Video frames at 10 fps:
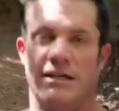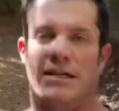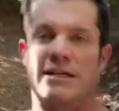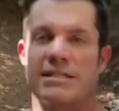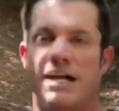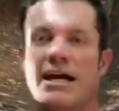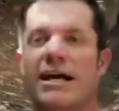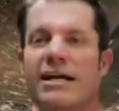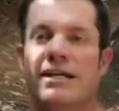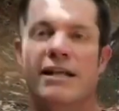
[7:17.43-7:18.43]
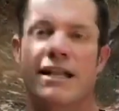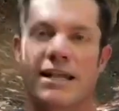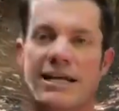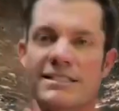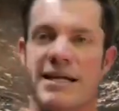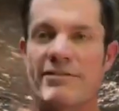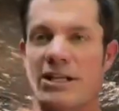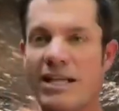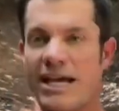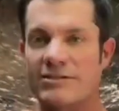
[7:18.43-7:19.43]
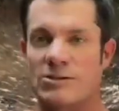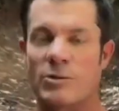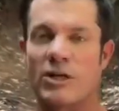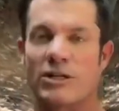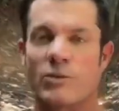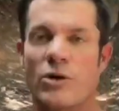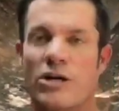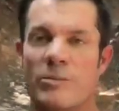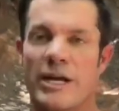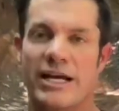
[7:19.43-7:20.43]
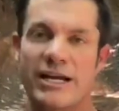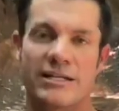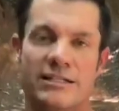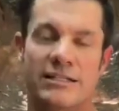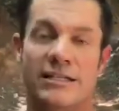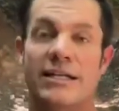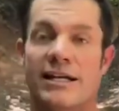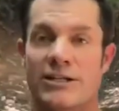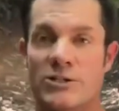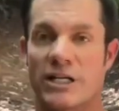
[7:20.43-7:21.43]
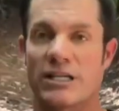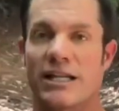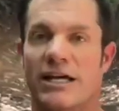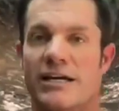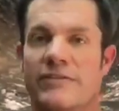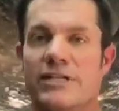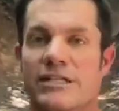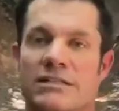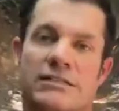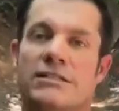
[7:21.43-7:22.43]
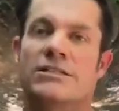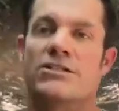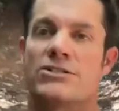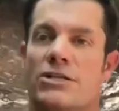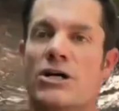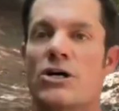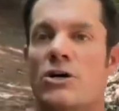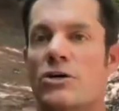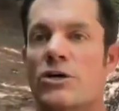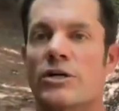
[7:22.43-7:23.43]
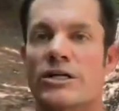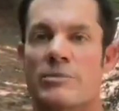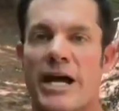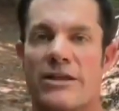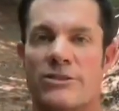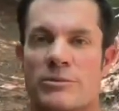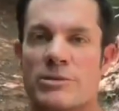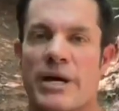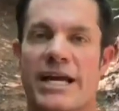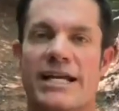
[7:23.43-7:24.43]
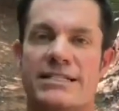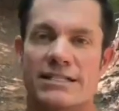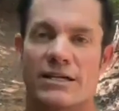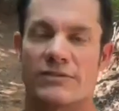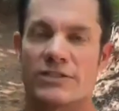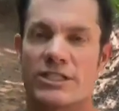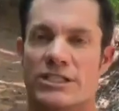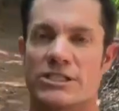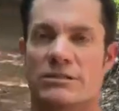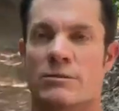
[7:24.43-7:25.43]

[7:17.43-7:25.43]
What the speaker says: as I like to have a glass of sparkling water in my hand and I drink a lot of it. So going to the bathroom is my exit conversation.